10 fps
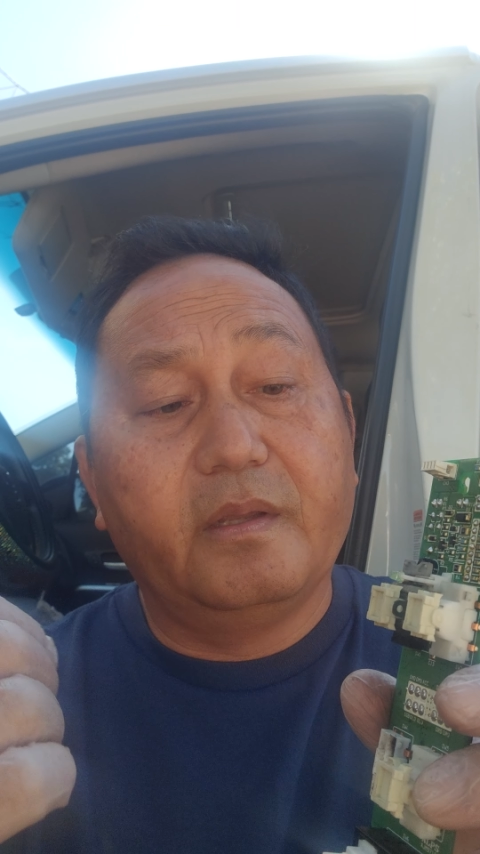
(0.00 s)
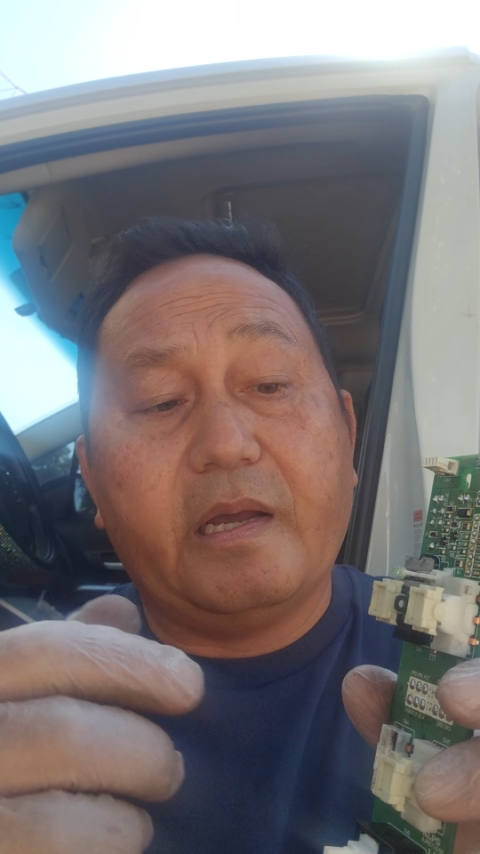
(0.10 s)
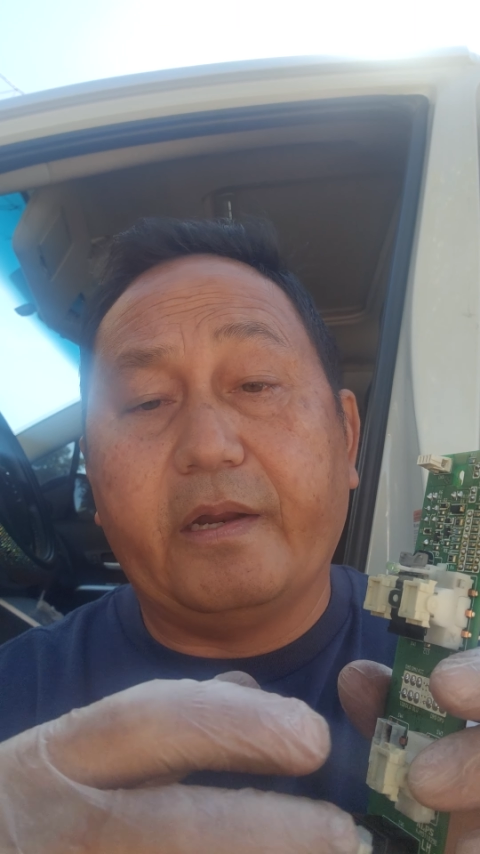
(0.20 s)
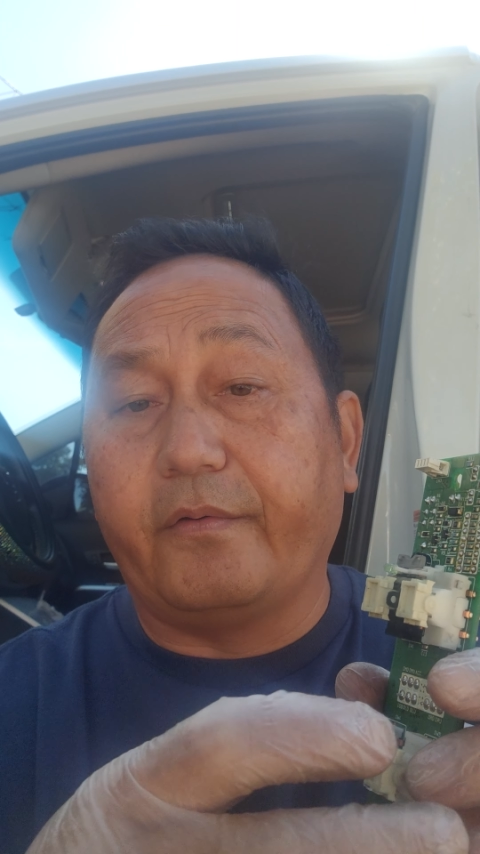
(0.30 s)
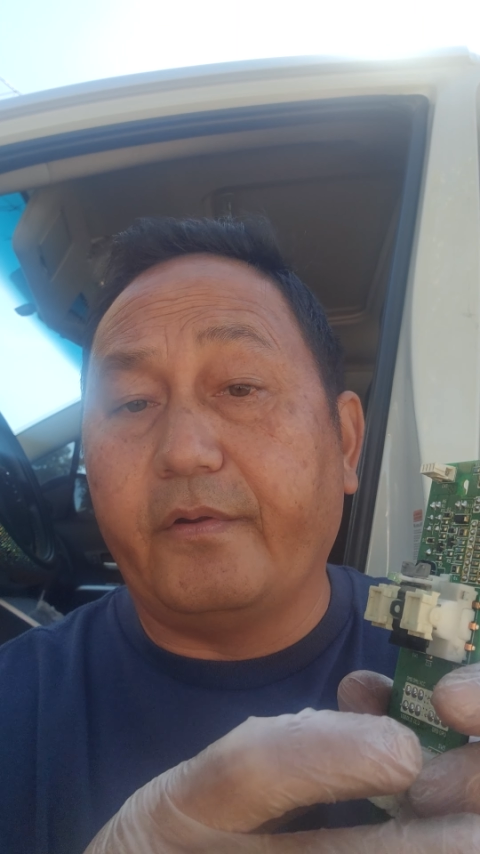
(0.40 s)

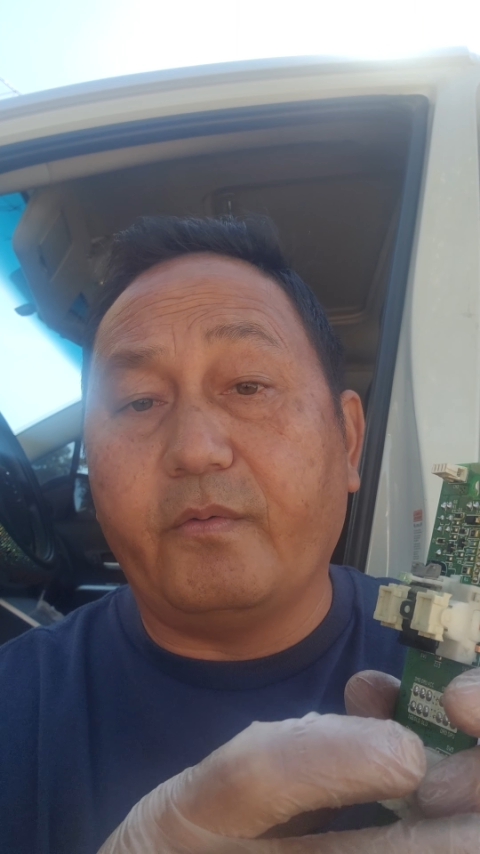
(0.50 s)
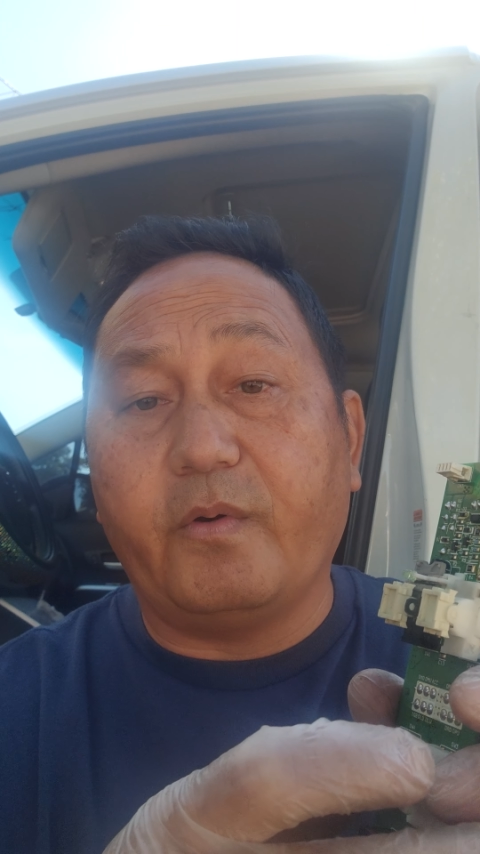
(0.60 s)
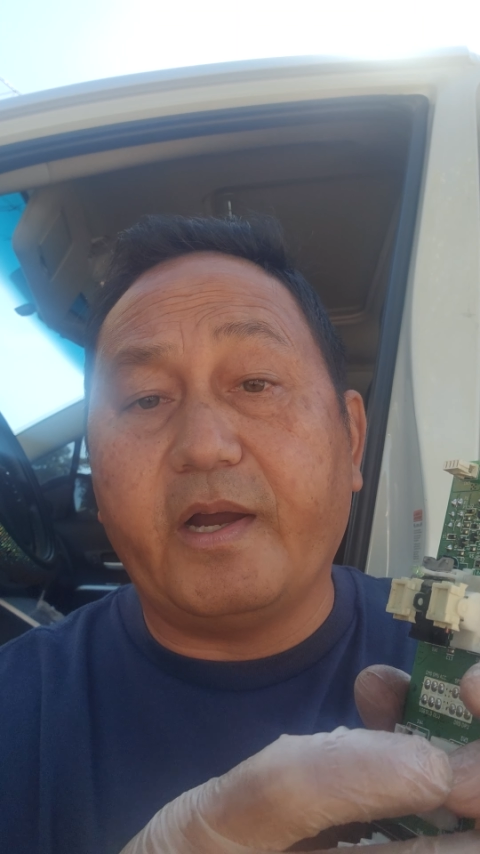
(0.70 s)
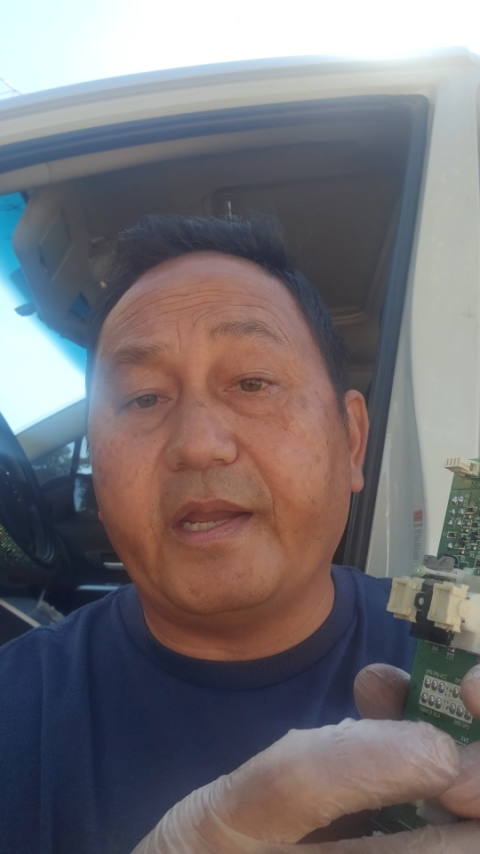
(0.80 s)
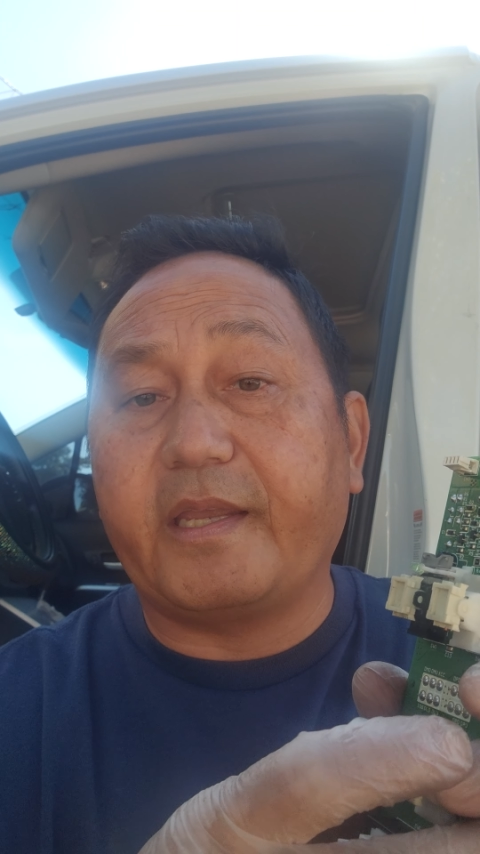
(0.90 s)
I don't know
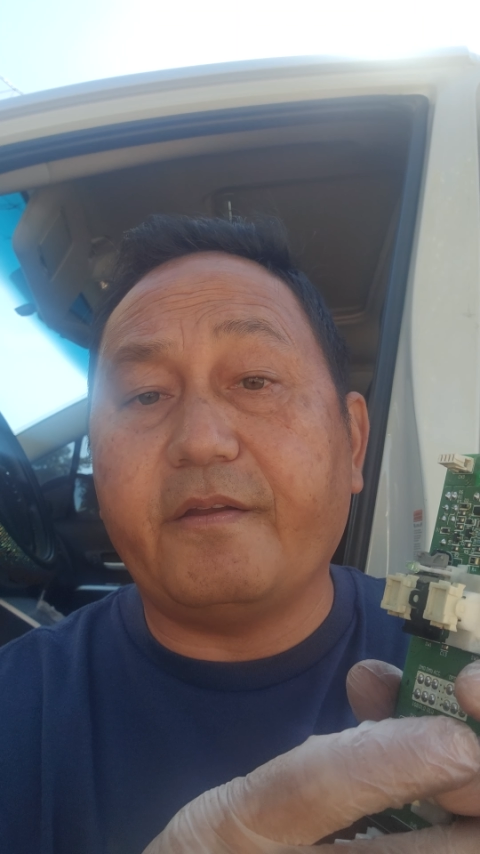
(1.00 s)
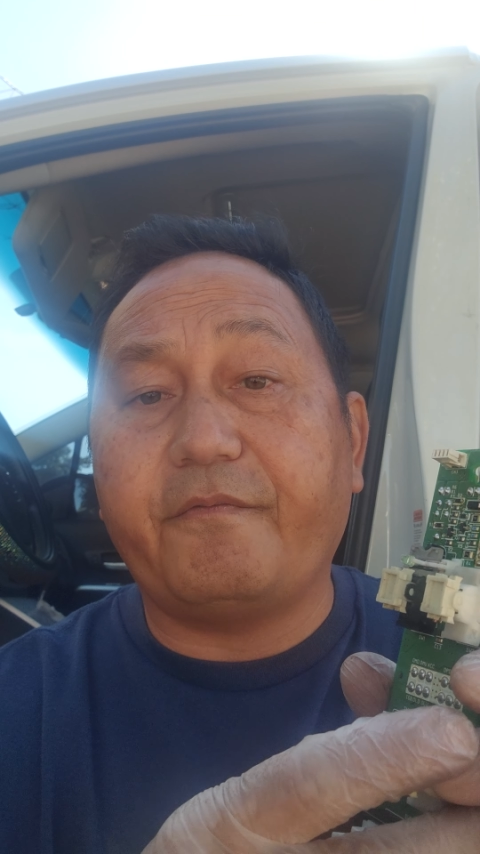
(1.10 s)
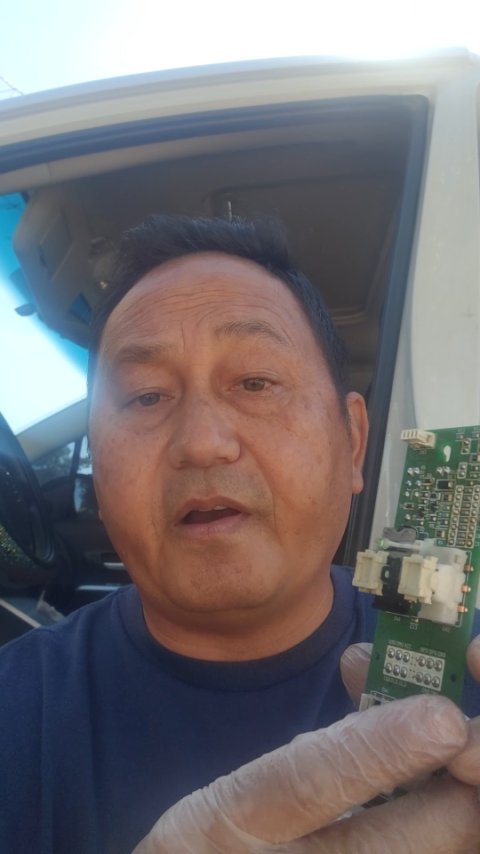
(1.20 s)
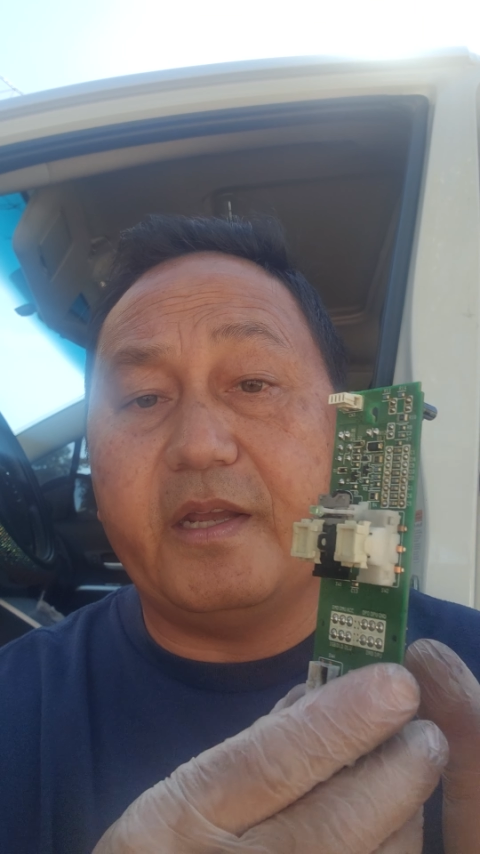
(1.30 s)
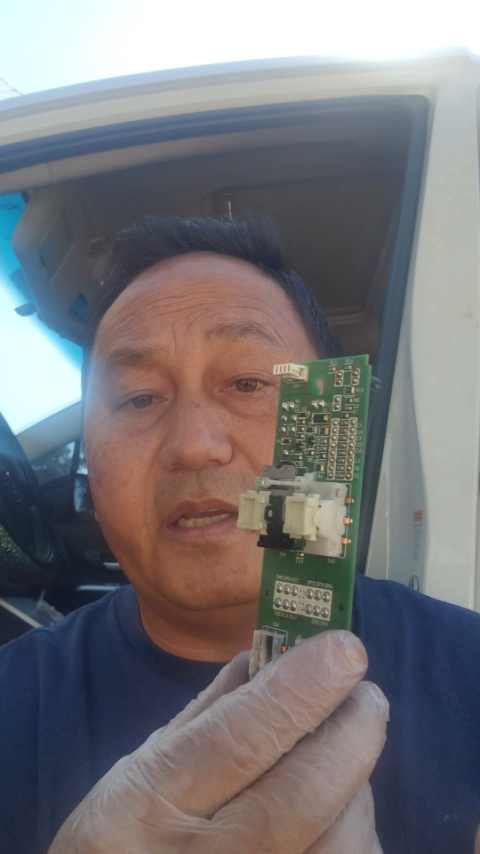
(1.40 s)
why I can't
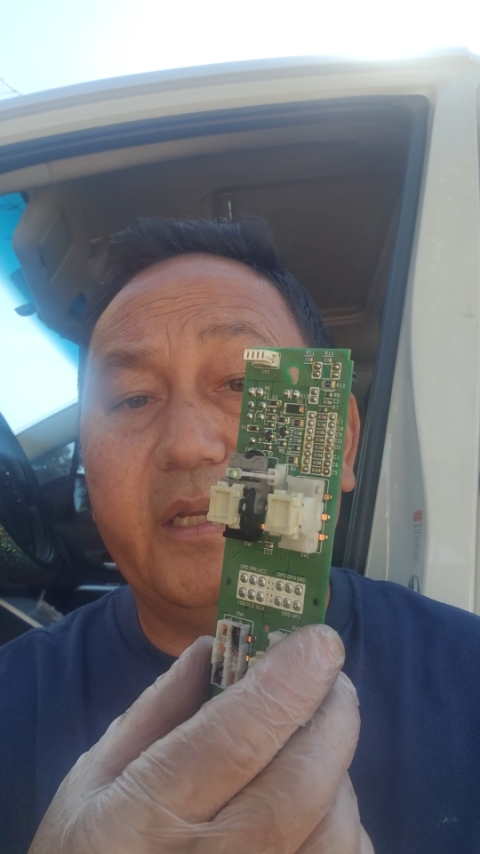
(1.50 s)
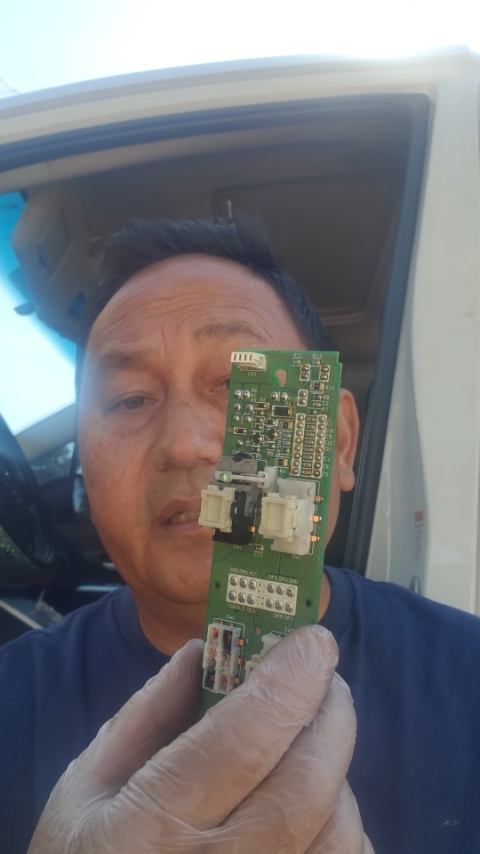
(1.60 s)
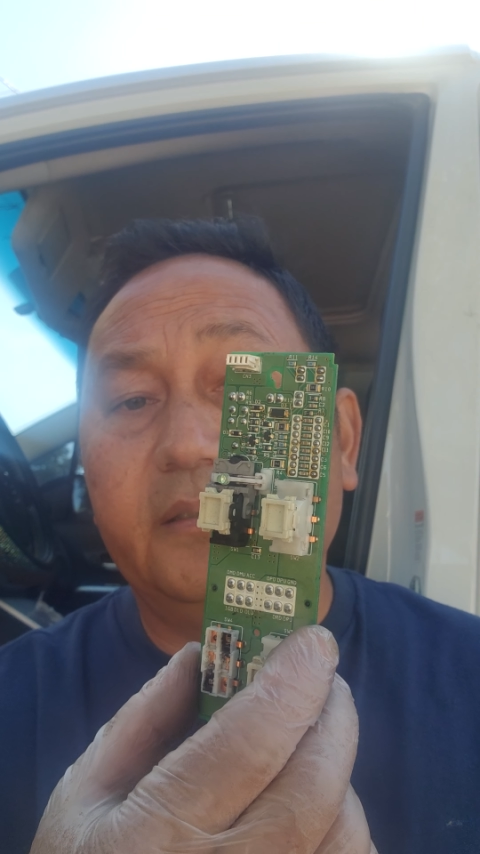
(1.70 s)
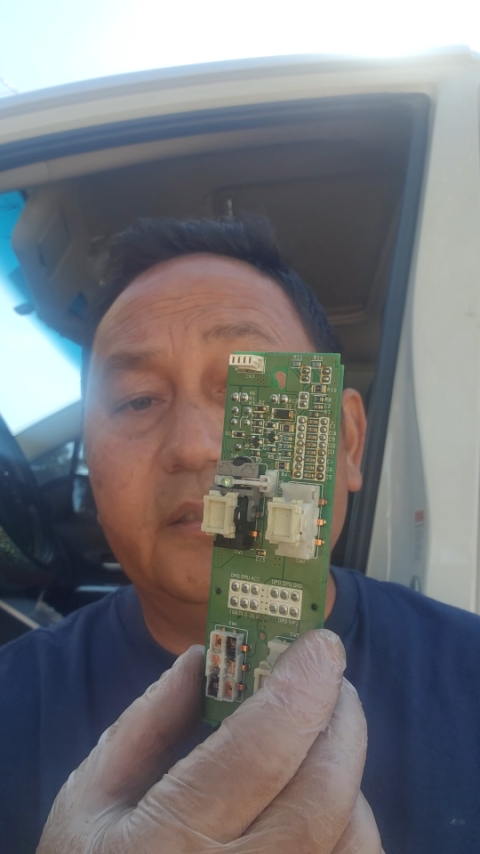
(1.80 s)
find it.